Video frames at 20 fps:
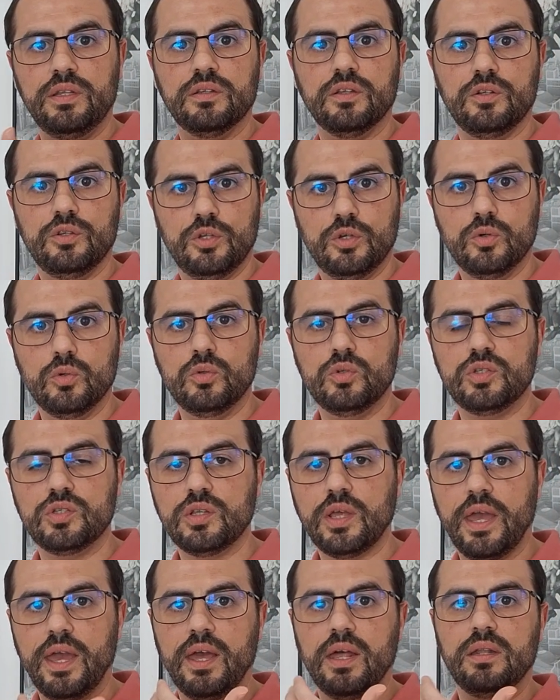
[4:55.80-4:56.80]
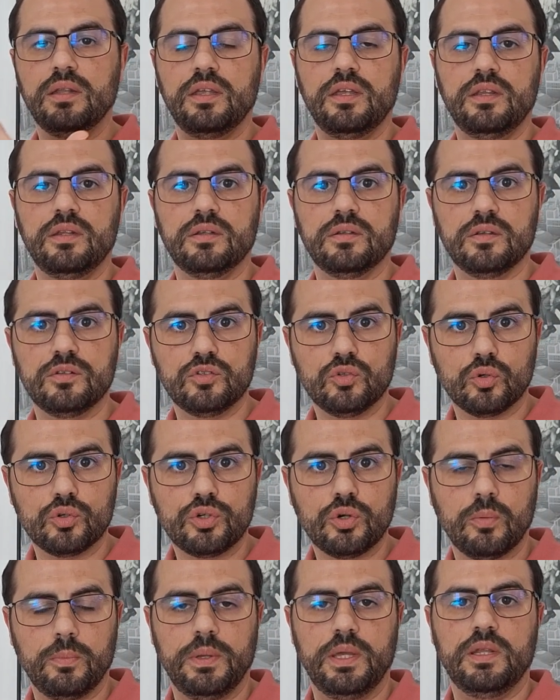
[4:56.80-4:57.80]
in the news and in
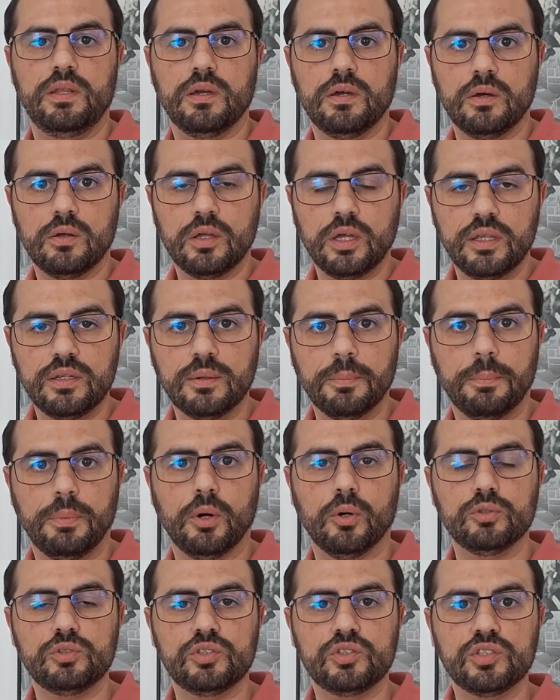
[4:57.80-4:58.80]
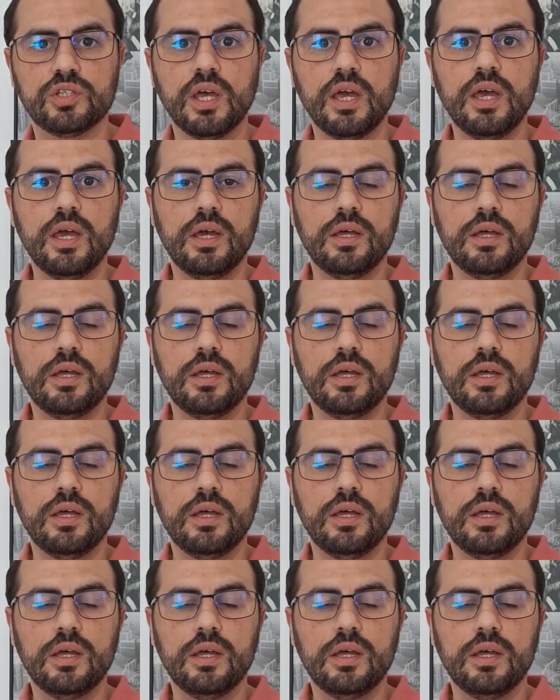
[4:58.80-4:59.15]
social media, in the posts,